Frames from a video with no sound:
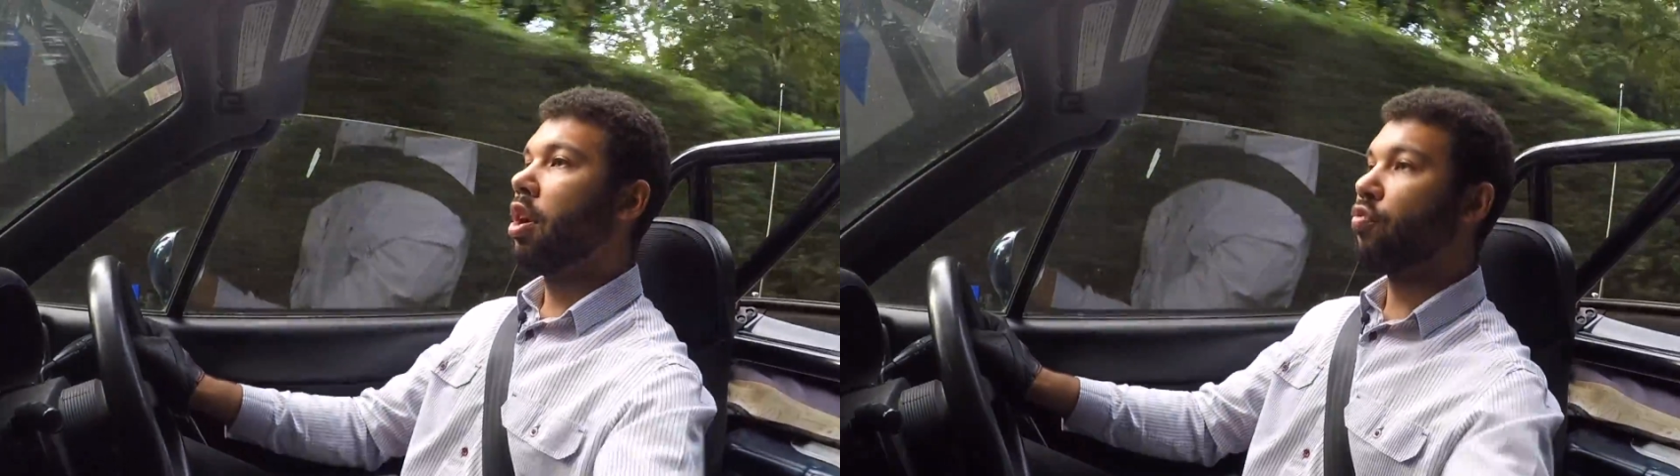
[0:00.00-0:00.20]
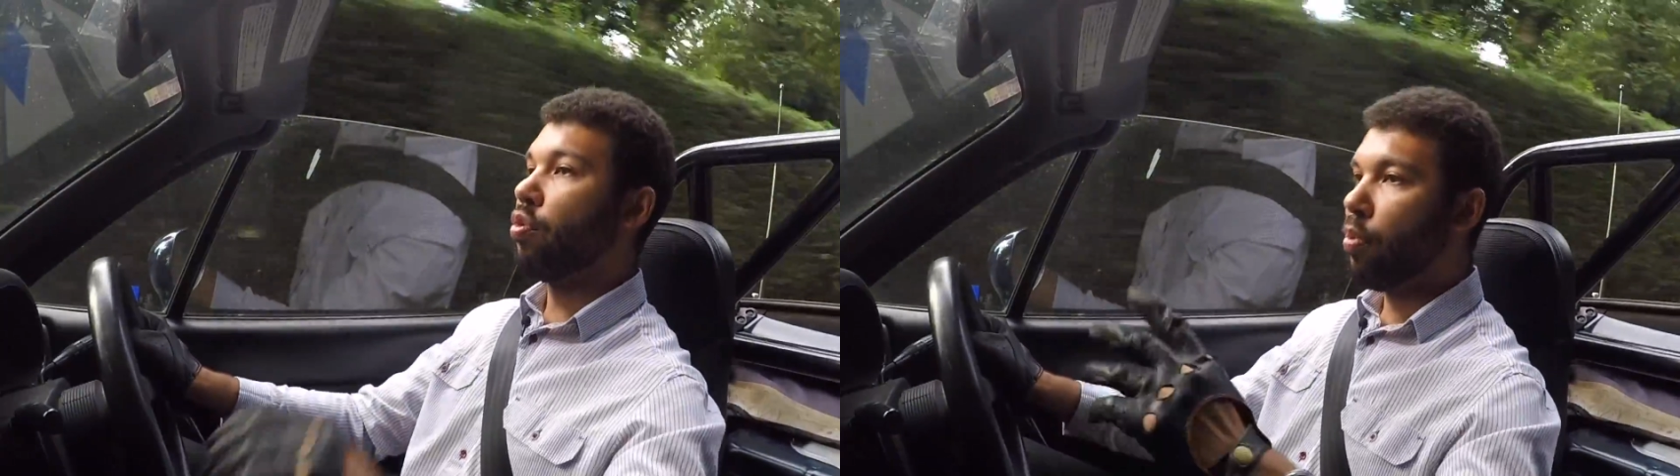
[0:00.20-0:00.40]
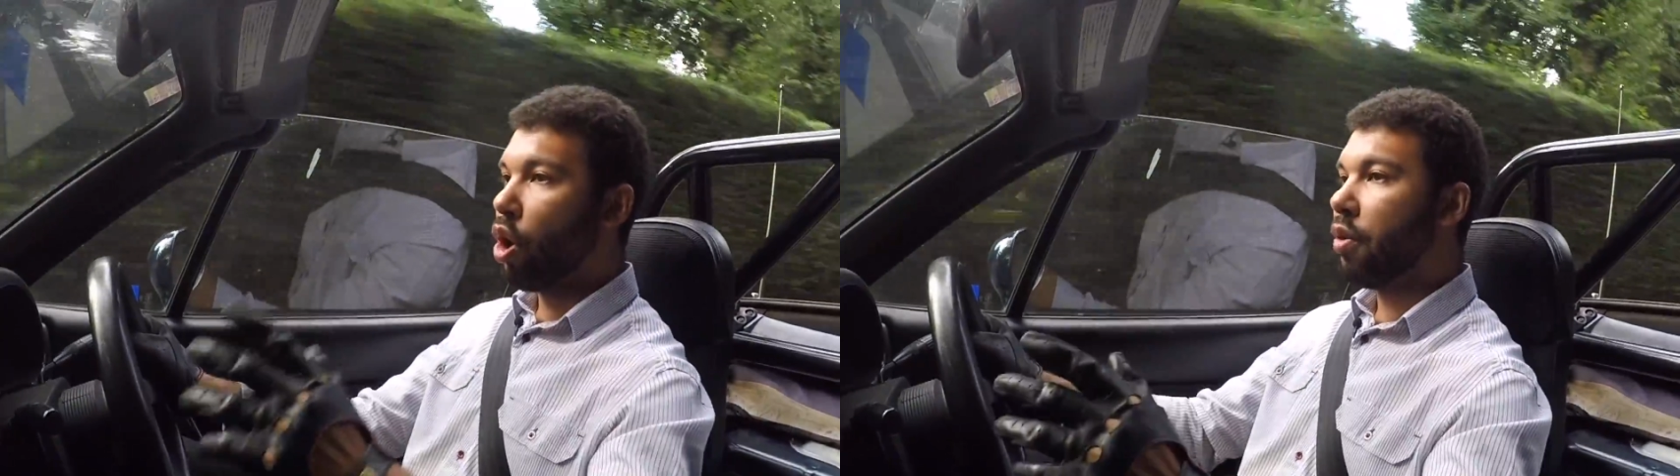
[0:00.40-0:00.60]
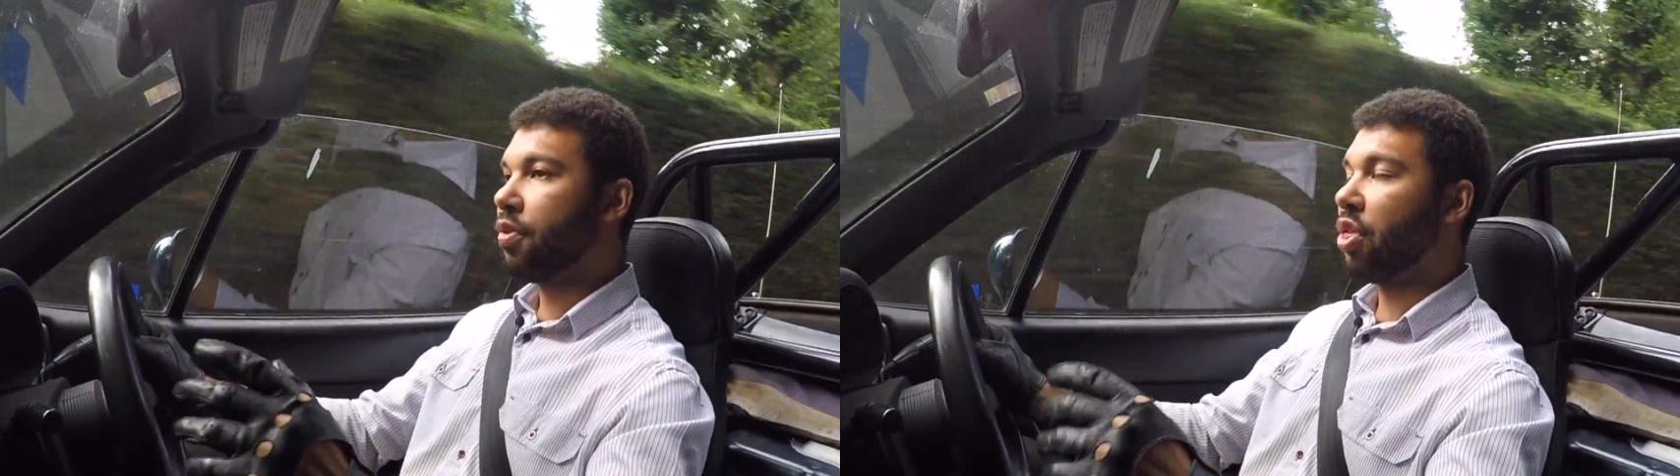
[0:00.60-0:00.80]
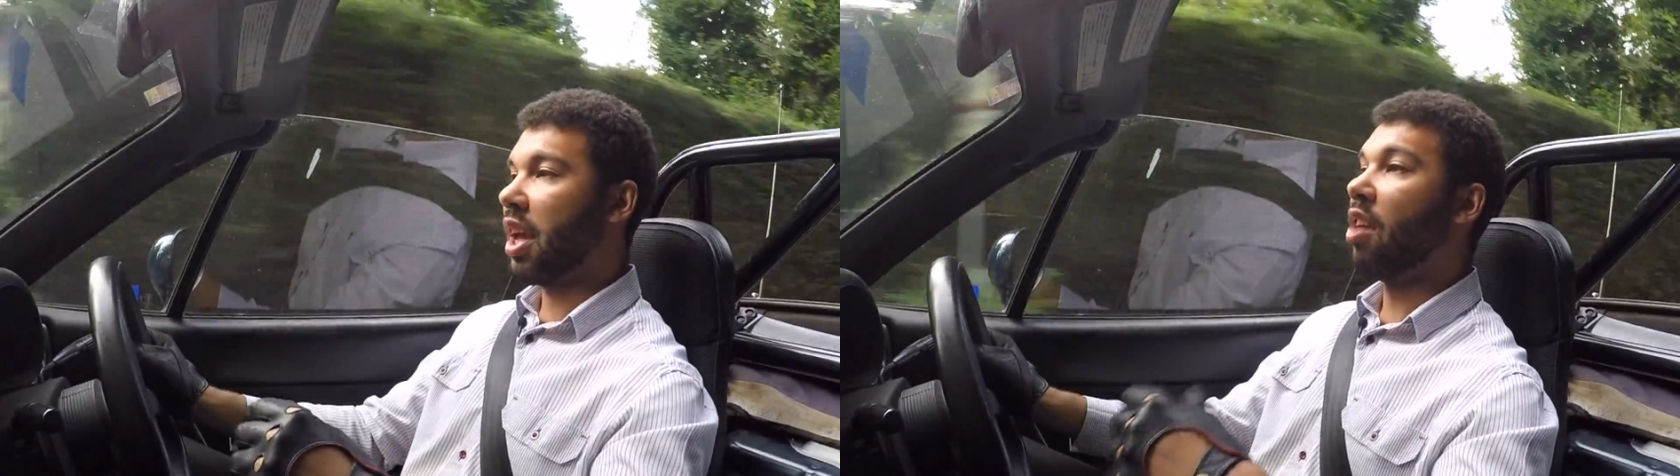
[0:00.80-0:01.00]

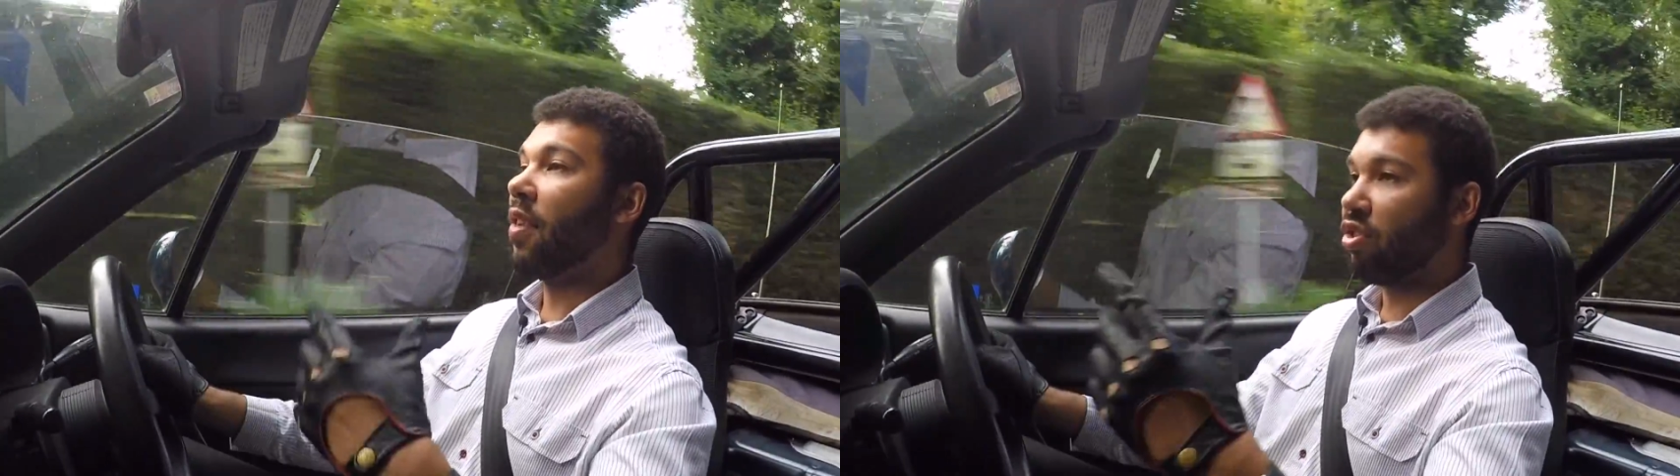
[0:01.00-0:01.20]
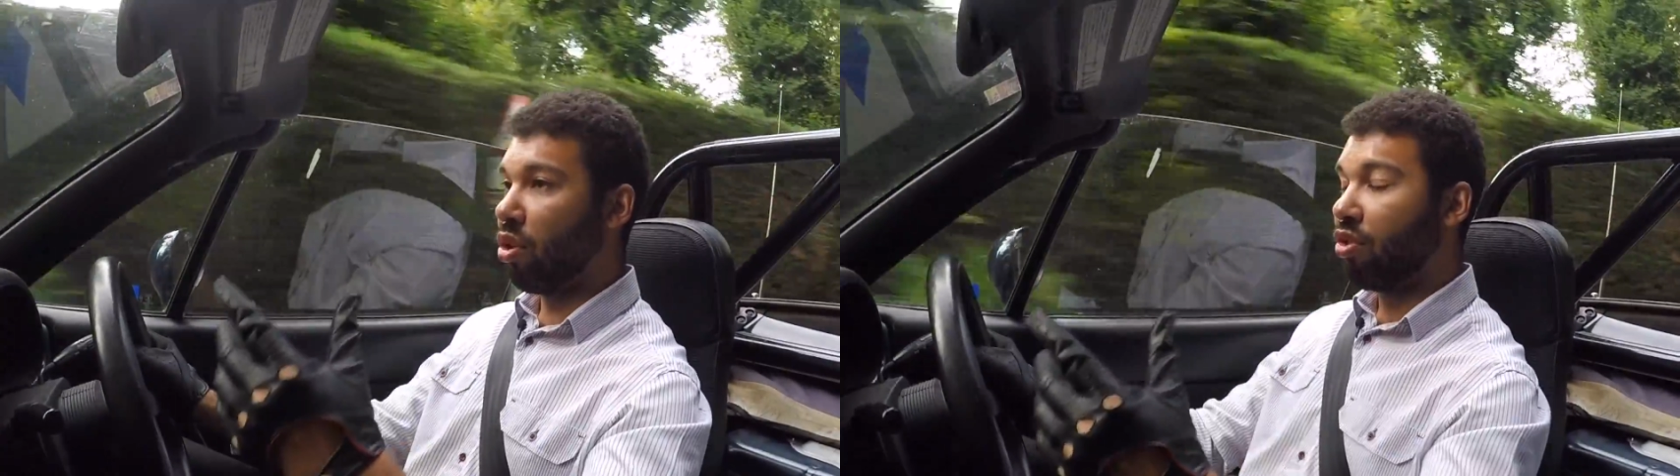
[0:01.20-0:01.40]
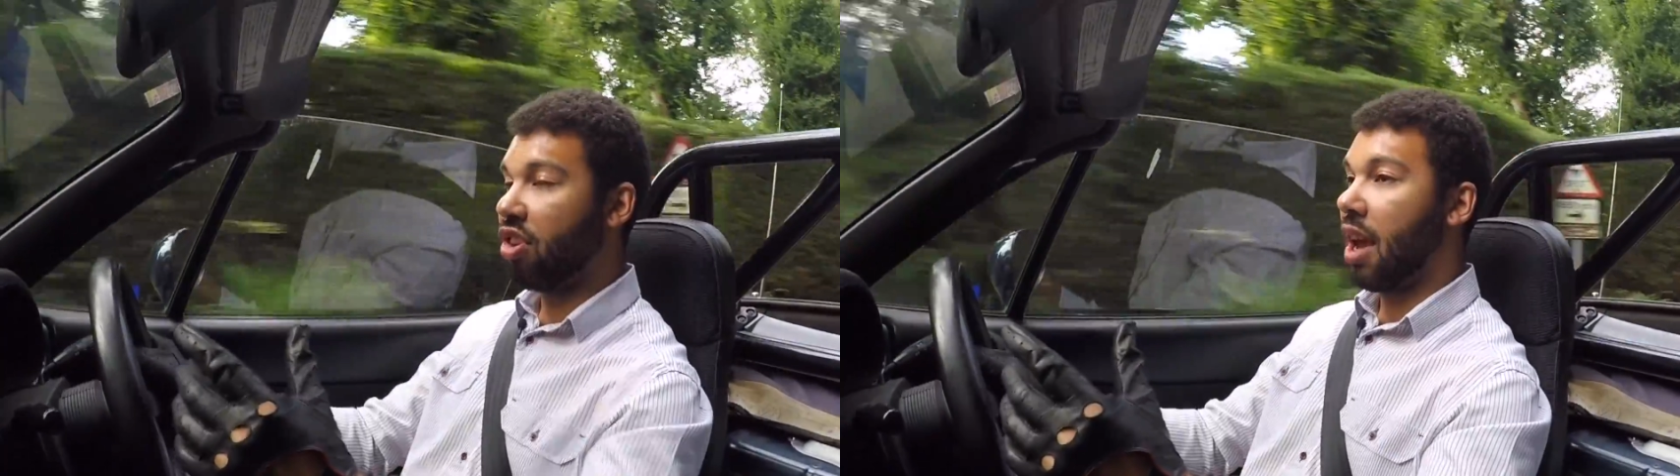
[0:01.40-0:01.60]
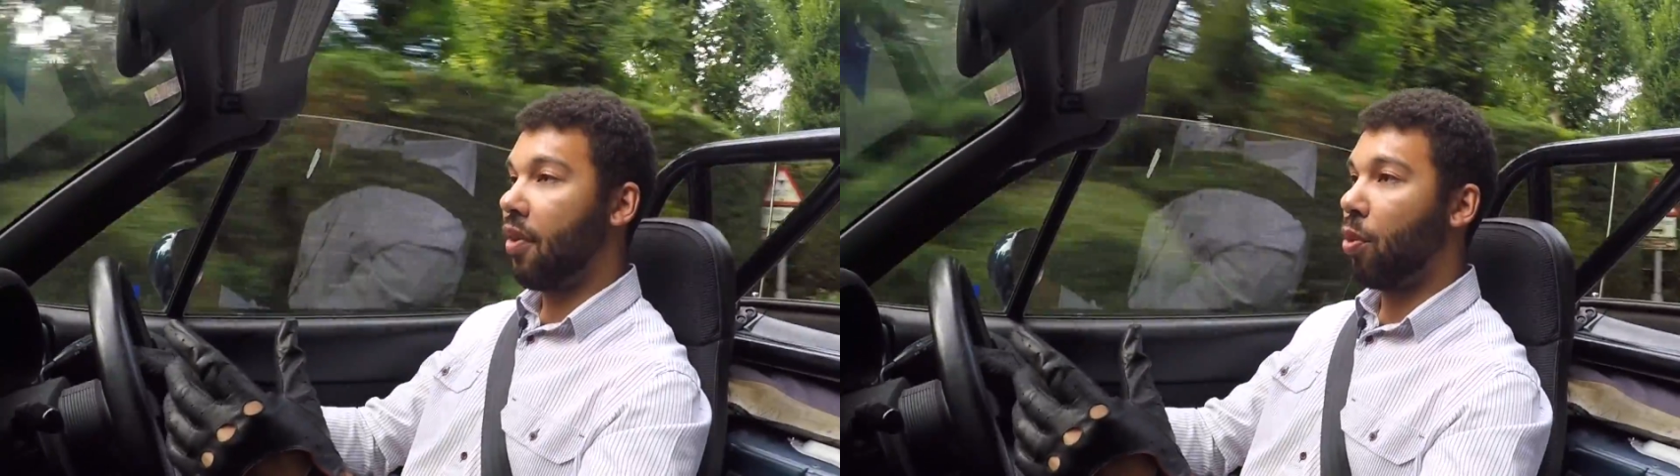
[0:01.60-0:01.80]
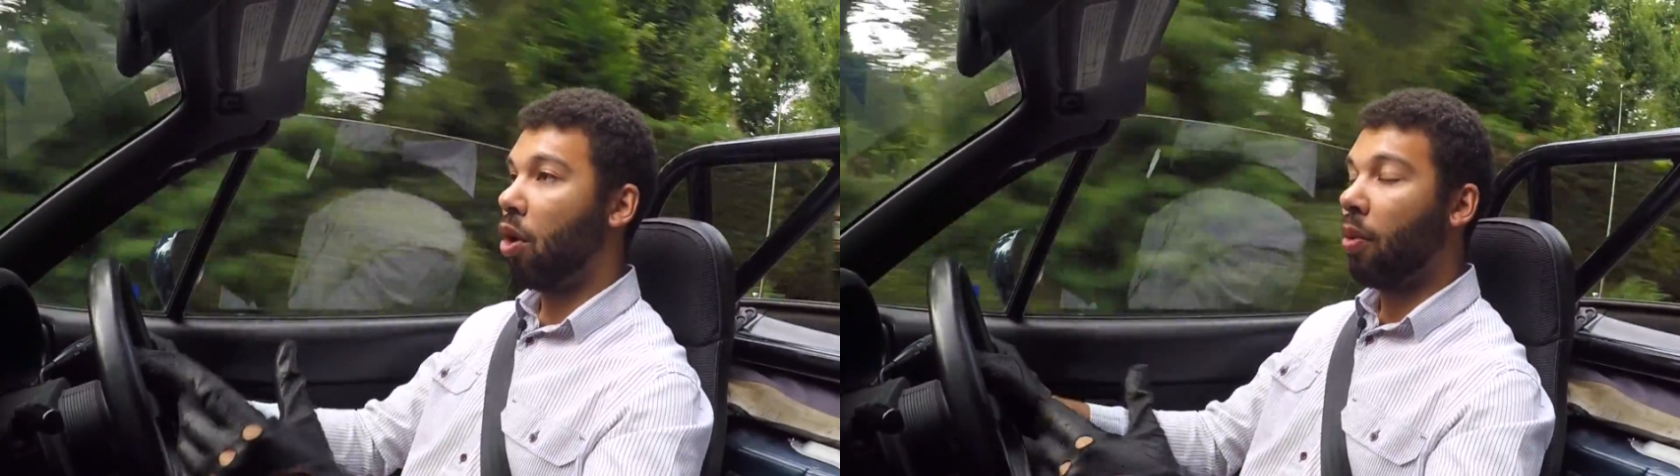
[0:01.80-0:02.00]
removed the original steering wheel,